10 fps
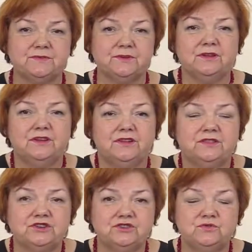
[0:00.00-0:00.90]
We
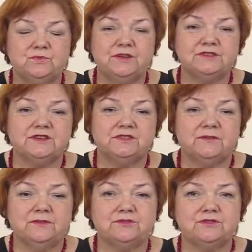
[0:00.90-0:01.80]
usually make the skirts
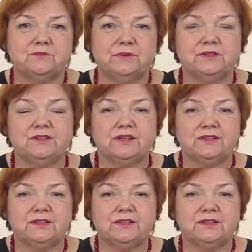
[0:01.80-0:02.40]
with a lining.